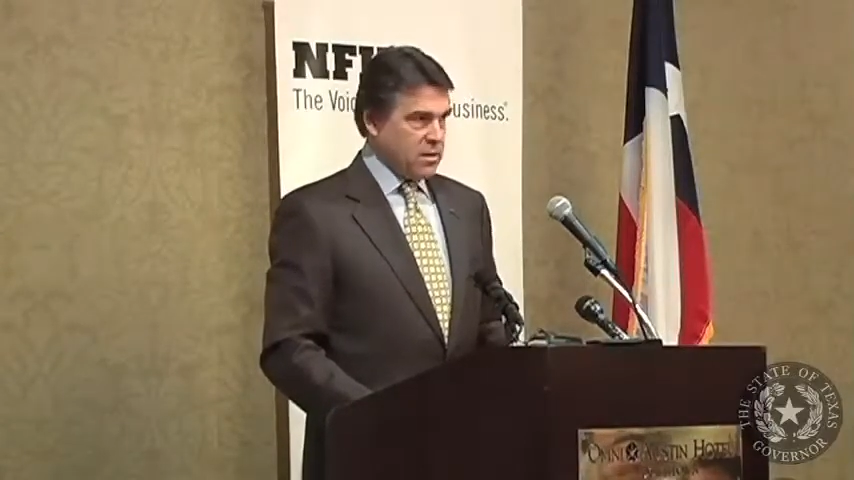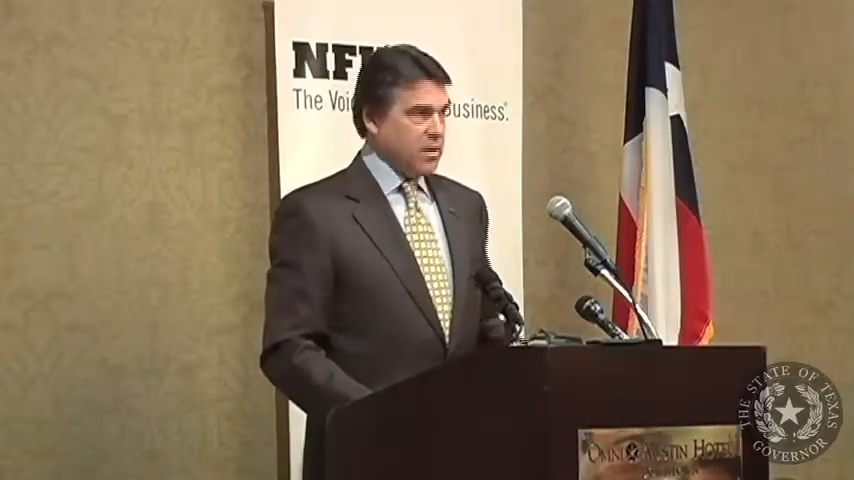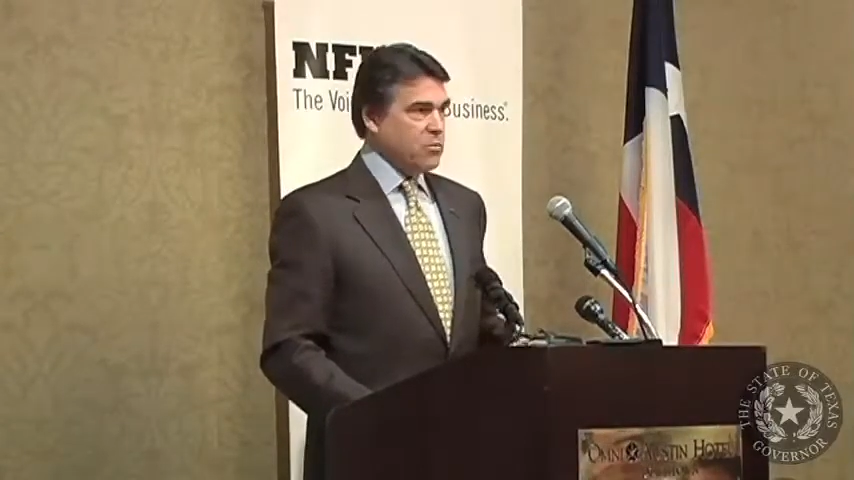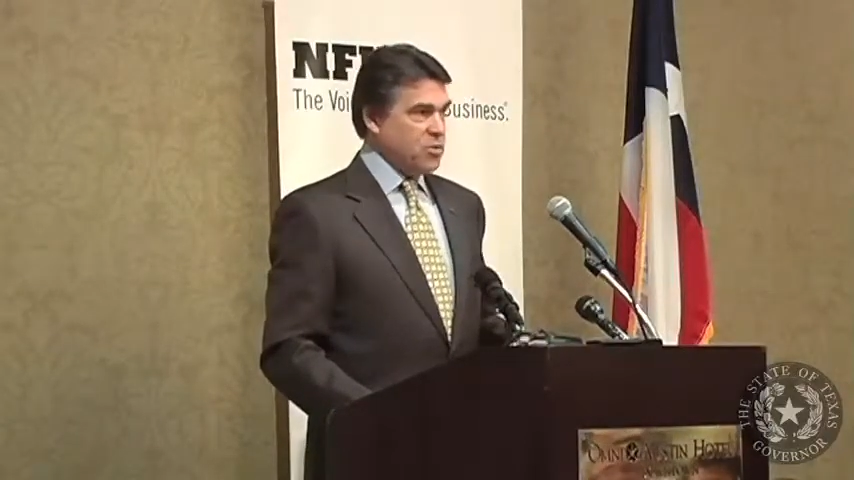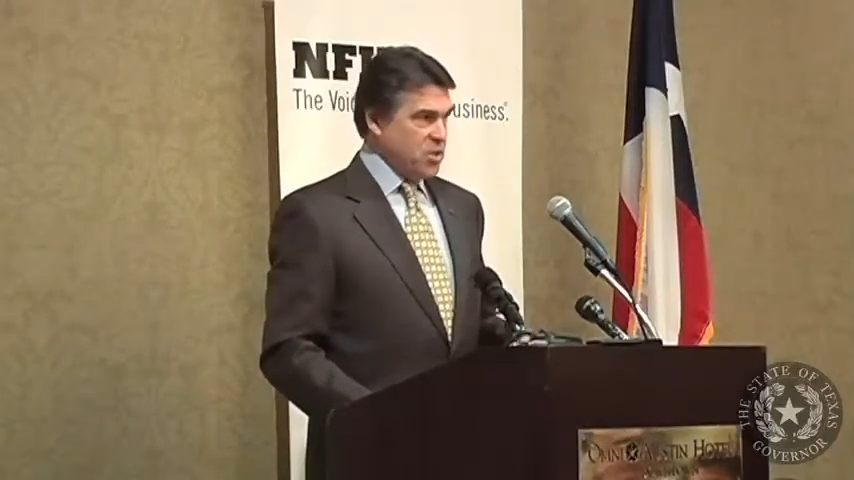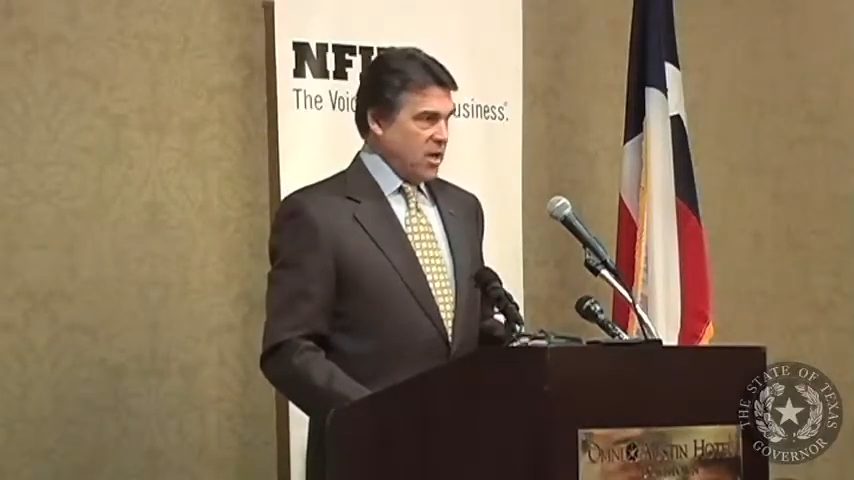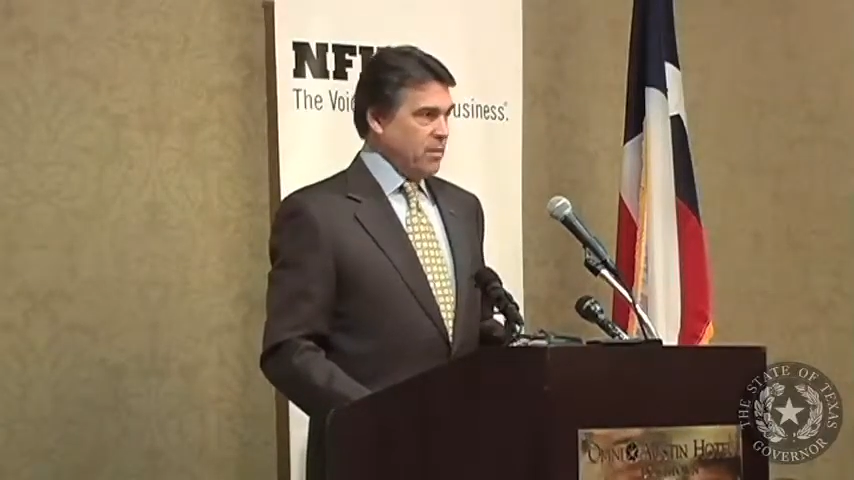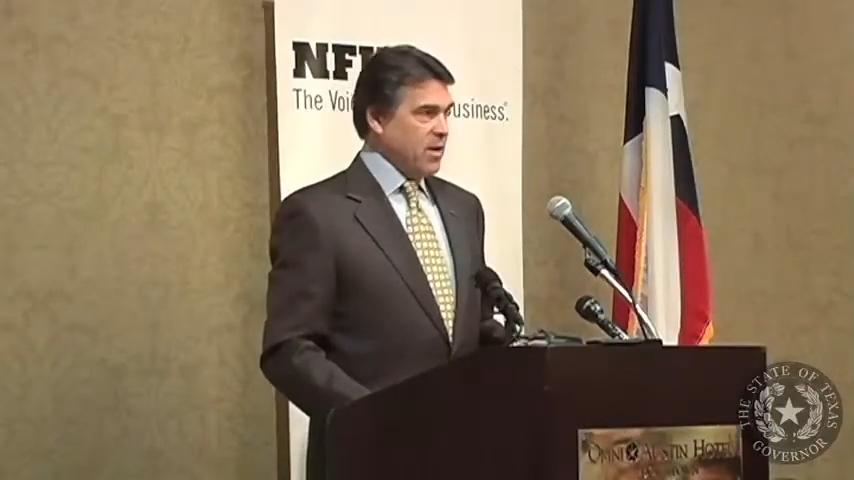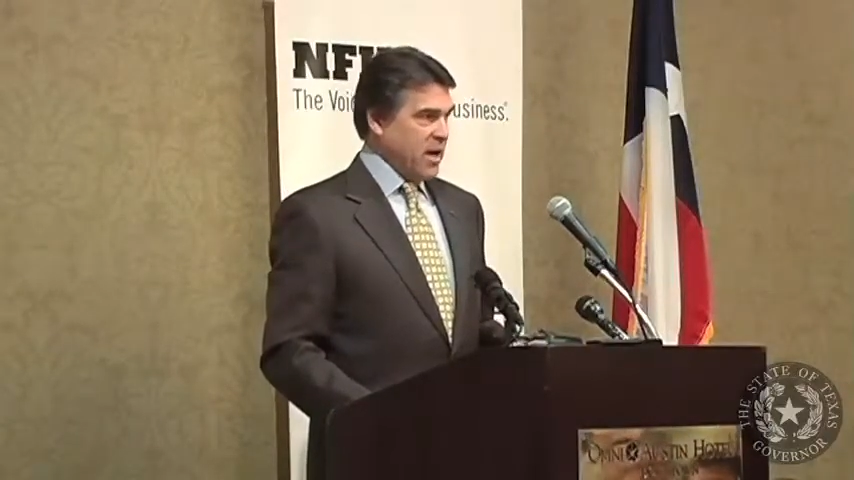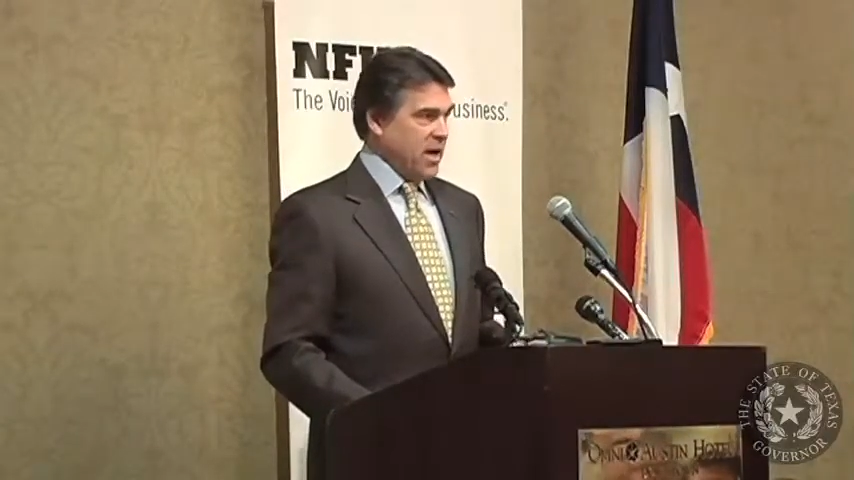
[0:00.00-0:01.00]
those
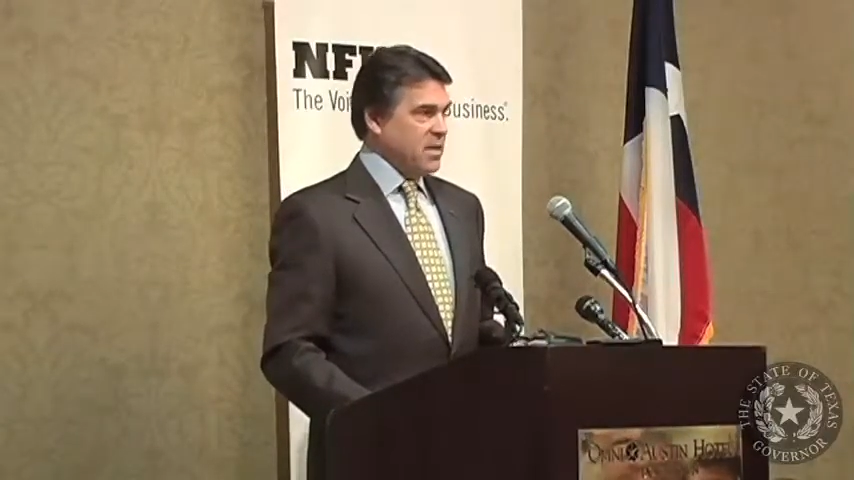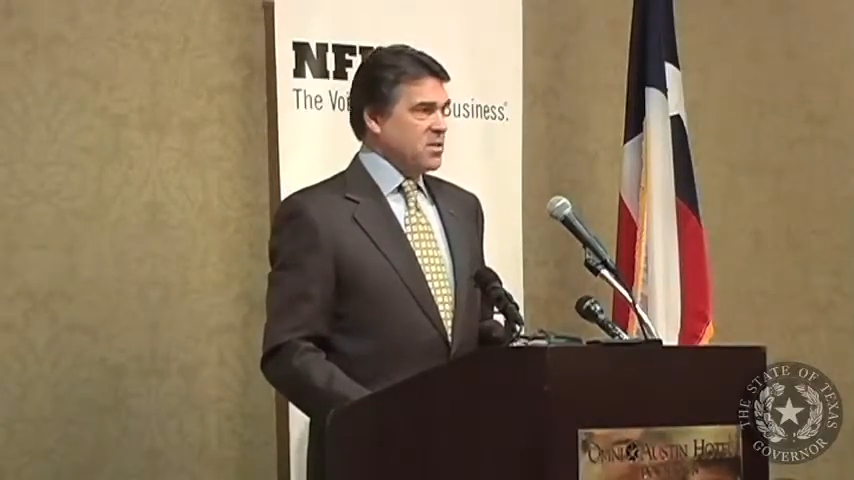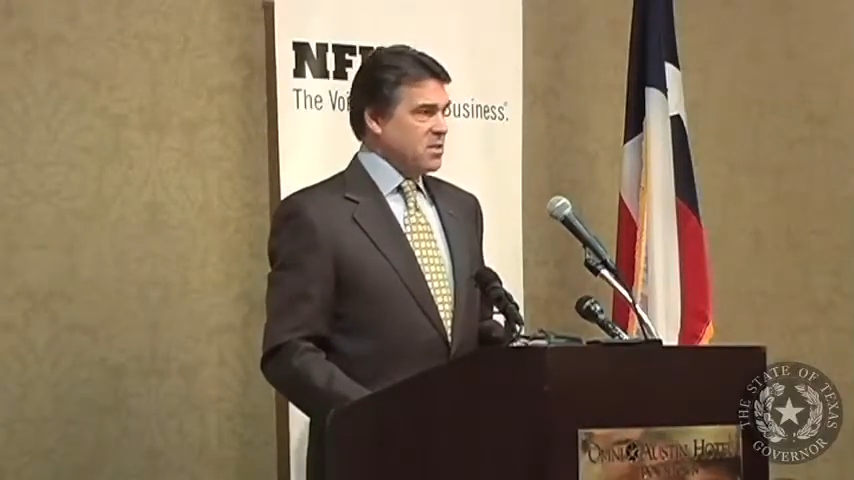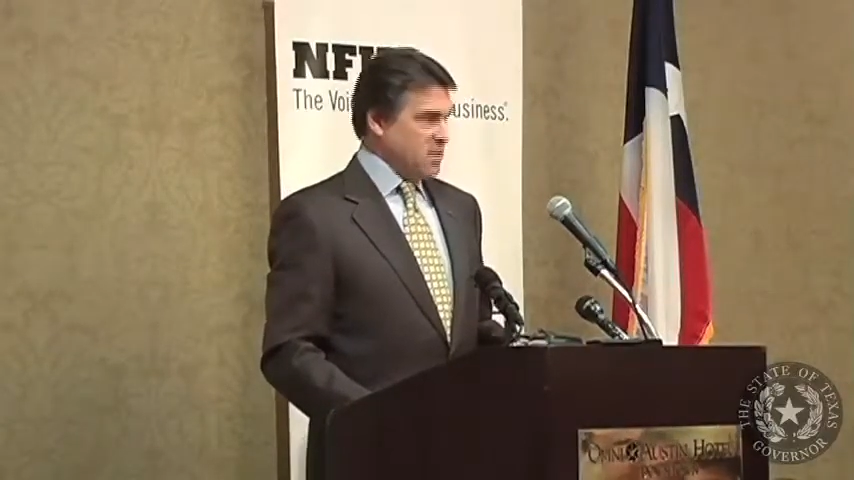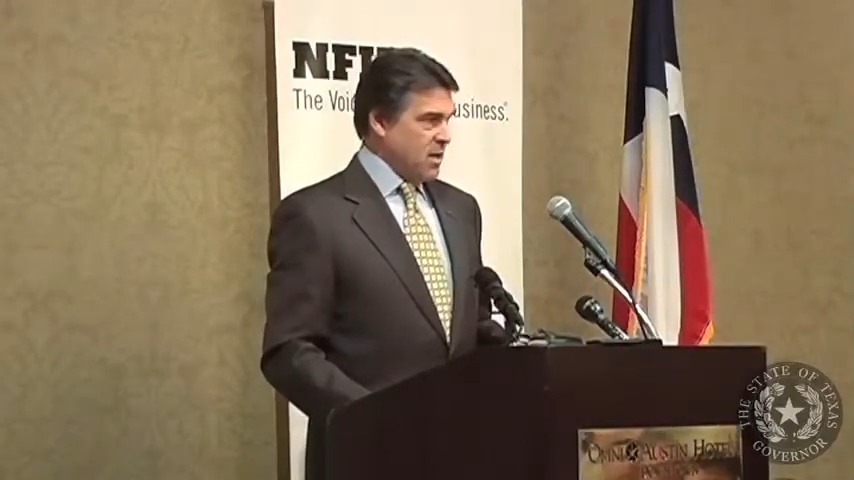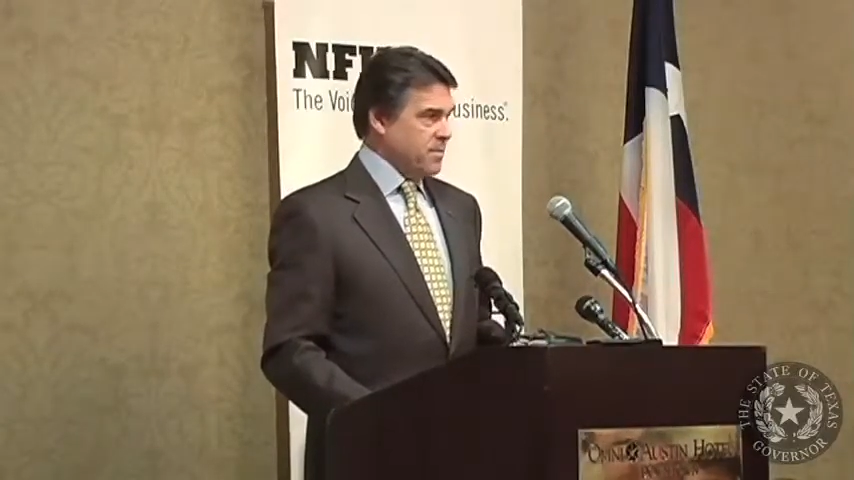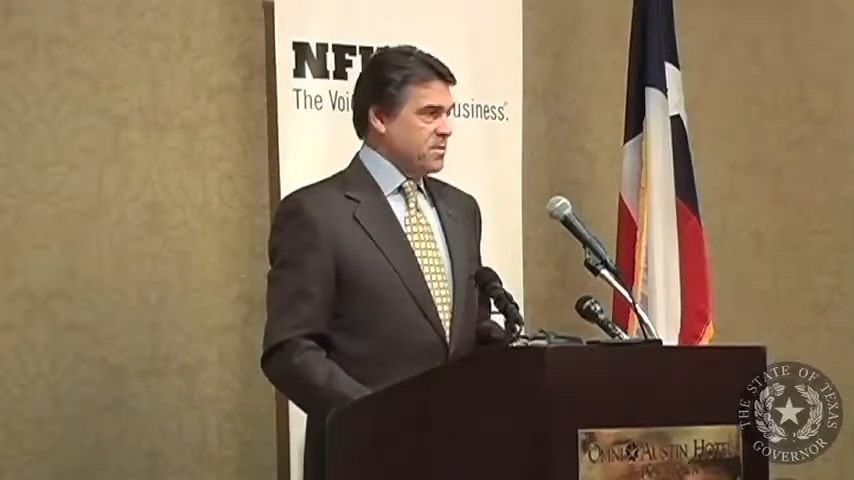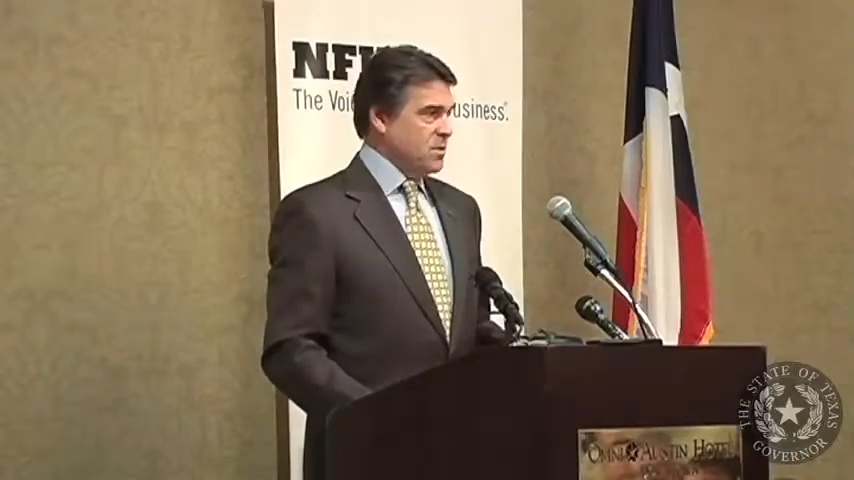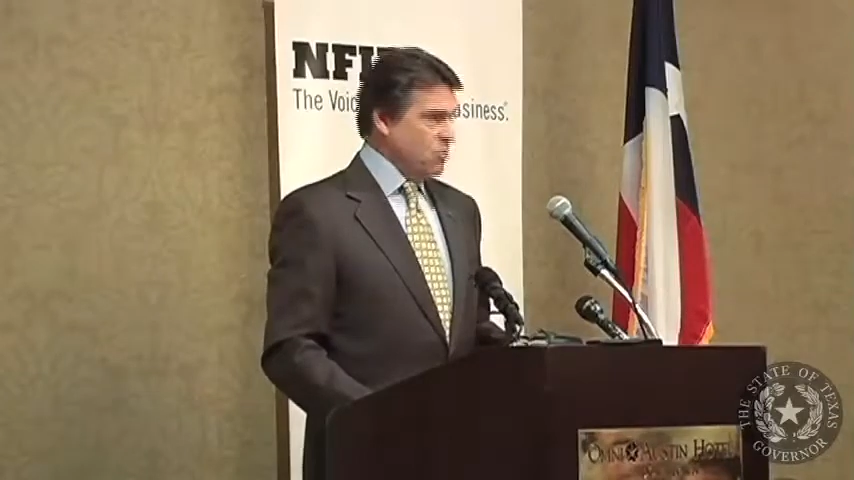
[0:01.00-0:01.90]
same kinds of steps that